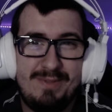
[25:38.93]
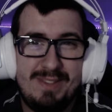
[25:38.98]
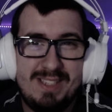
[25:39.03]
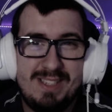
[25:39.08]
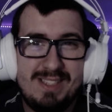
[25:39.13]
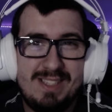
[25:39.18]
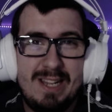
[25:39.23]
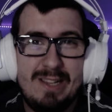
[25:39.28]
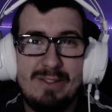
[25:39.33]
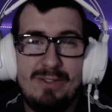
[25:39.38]
We
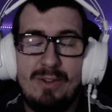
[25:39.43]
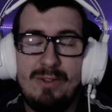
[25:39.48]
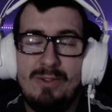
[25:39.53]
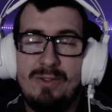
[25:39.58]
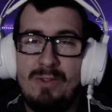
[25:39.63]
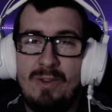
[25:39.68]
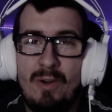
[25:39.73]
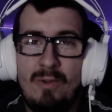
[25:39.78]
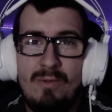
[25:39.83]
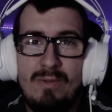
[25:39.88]
still
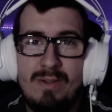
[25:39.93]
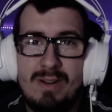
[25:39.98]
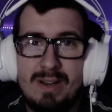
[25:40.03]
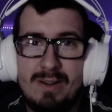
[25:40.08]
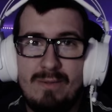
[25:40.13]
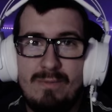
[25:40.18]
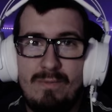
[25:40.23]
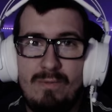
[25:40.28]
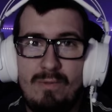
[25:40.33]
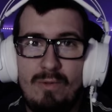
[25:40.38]
don't know
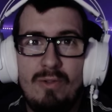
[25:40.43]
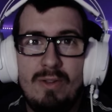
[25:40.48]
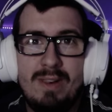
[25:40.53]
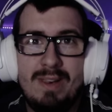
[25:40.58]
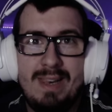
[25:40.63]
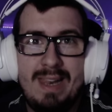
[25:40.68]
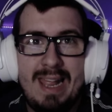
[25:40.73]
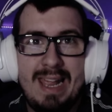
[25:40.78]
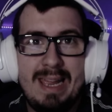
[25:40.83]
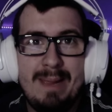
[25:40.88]
her full
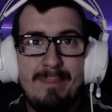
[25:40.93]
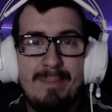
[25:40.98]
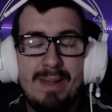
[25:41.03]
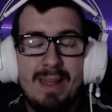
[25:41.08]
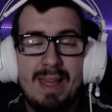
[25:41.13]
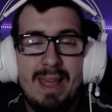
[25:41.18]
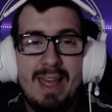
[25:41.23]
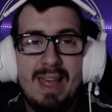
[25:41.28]
name,